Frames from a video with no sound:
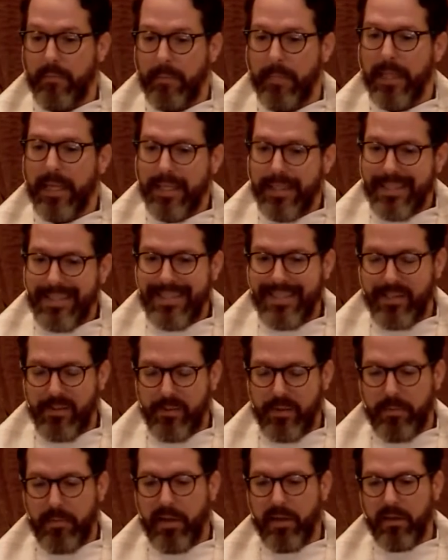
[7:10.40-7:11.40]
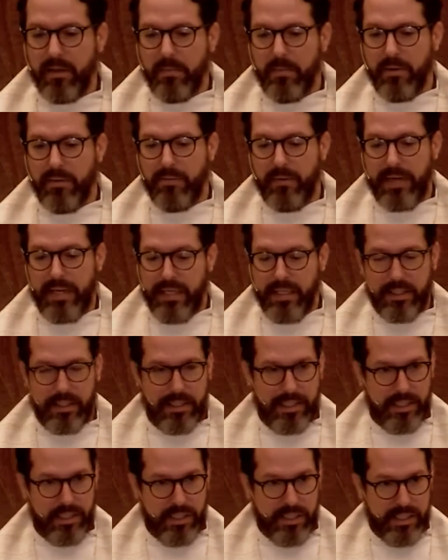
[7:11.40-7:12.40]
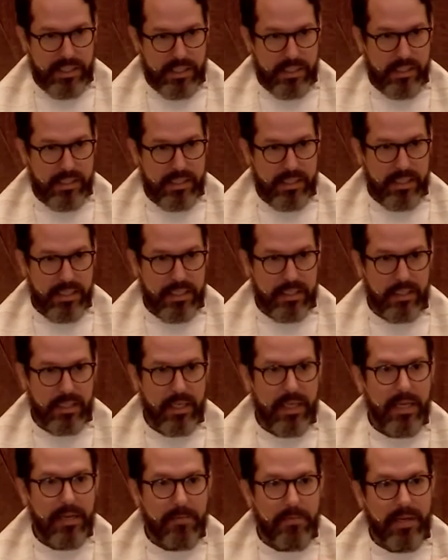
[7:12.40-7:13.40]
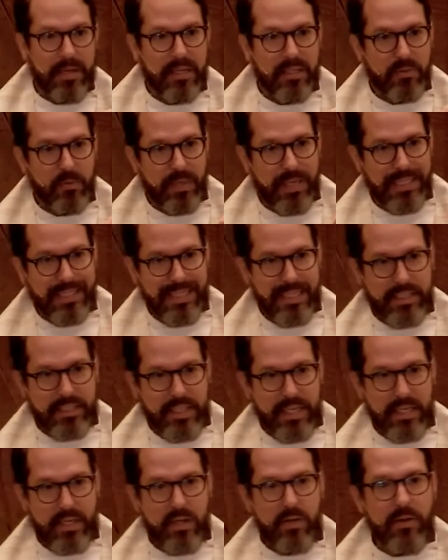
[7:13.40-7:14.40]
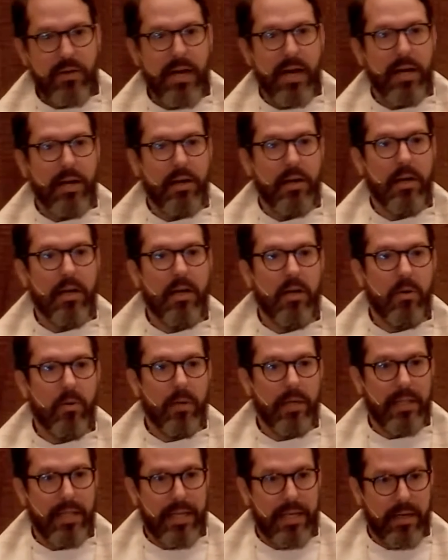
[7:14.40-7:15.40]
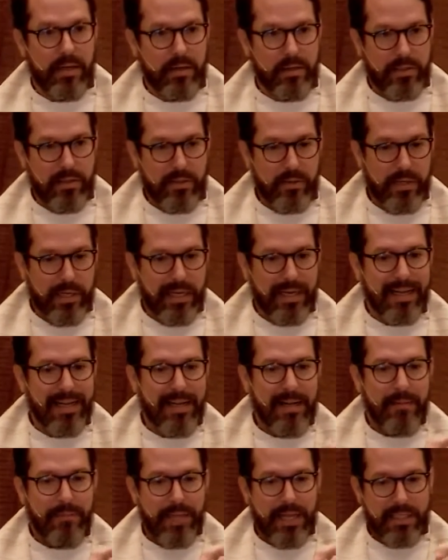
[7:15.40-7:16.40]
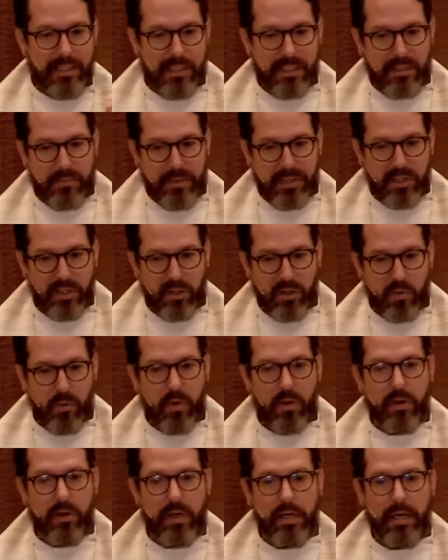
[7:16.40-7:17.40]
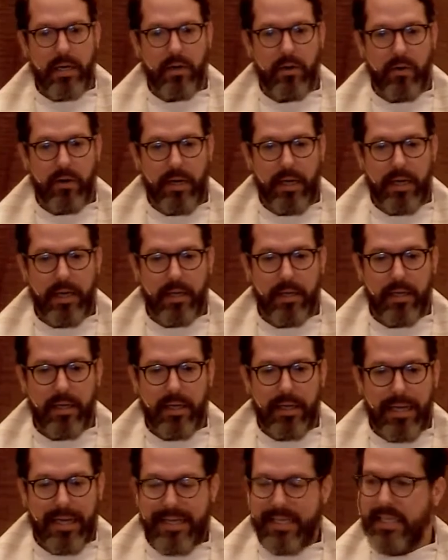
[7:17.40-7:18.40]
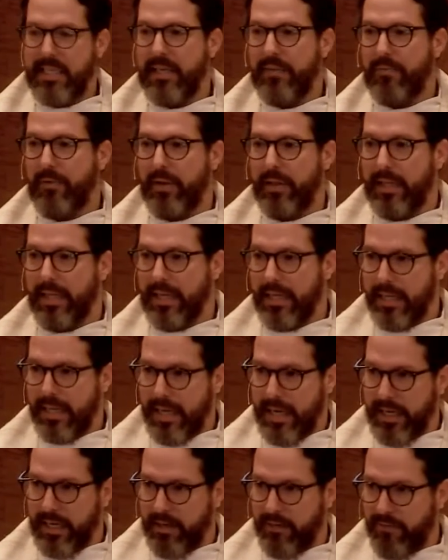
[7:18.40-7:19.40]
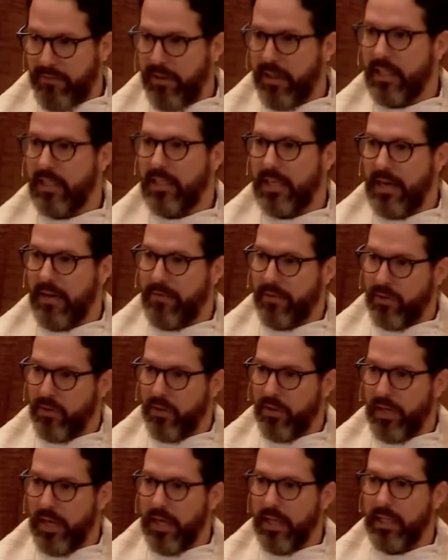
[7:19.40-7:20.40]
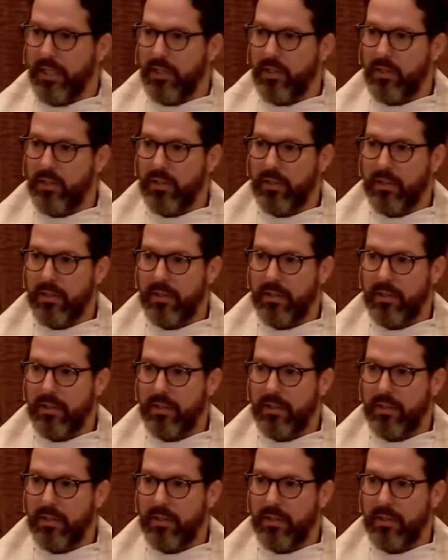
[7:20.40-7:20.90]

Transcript: This is a remarkable phrase that Jesus says, because when he says they do not know what they are doing, it's a special word in Greek. It's different than a kind of philosophical knowledge.